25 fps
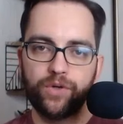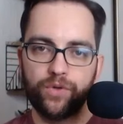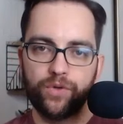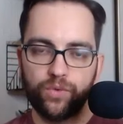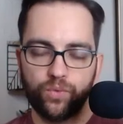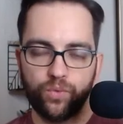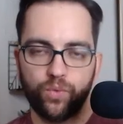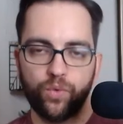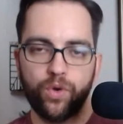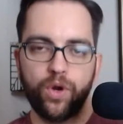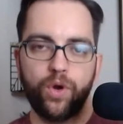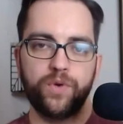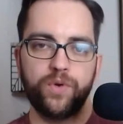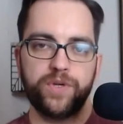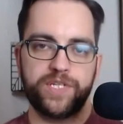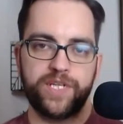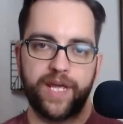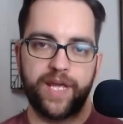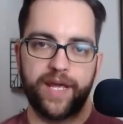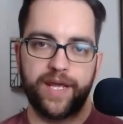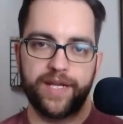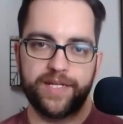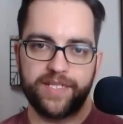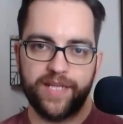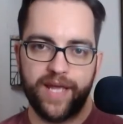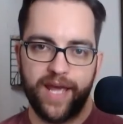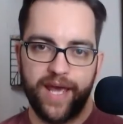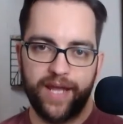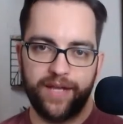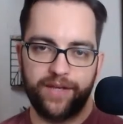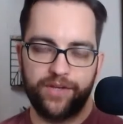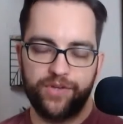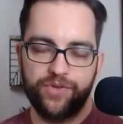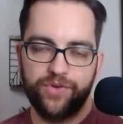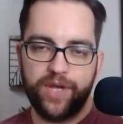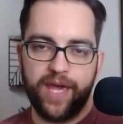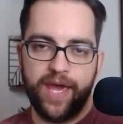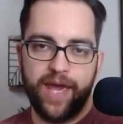rotate and
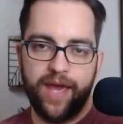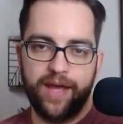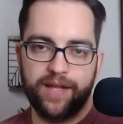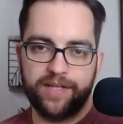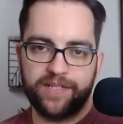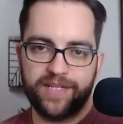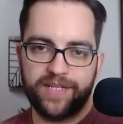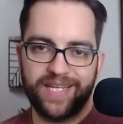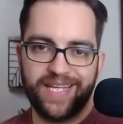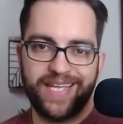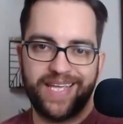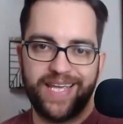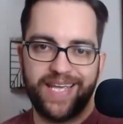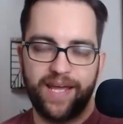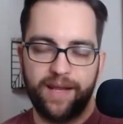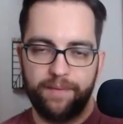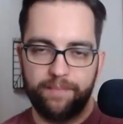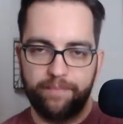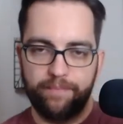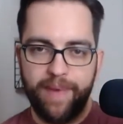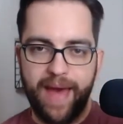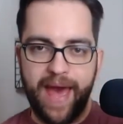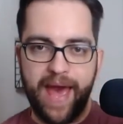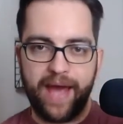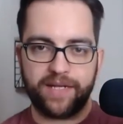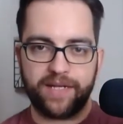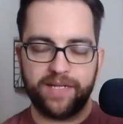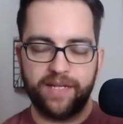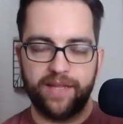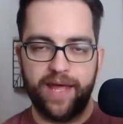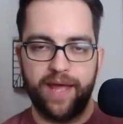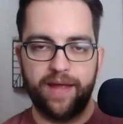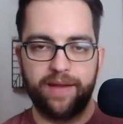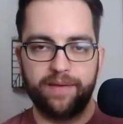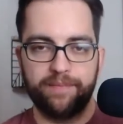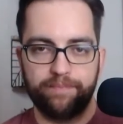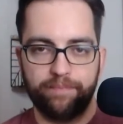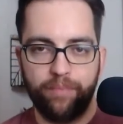you can't get back to
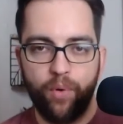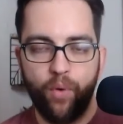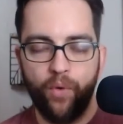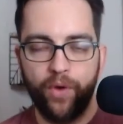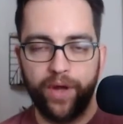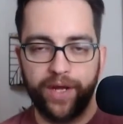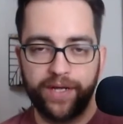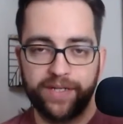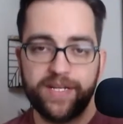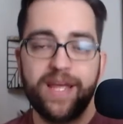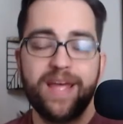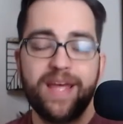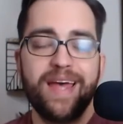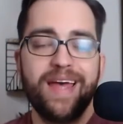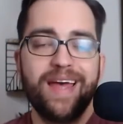that point.